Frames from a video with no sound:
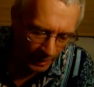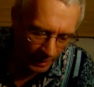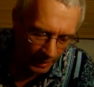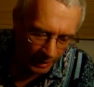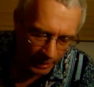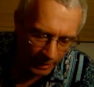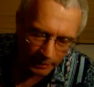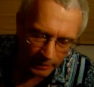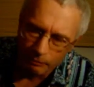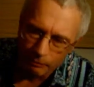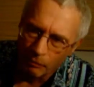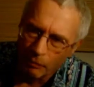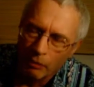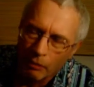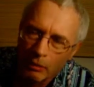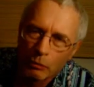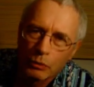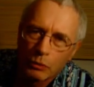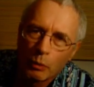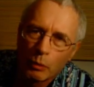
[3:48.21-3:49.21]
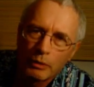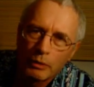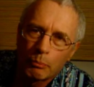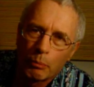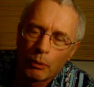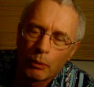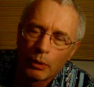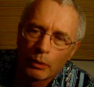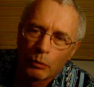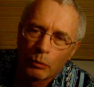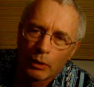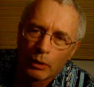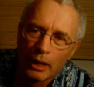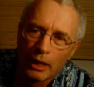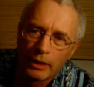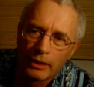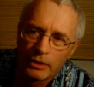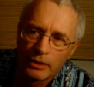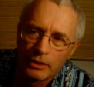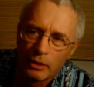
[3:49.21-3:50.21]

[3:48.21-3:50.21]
There was one point where I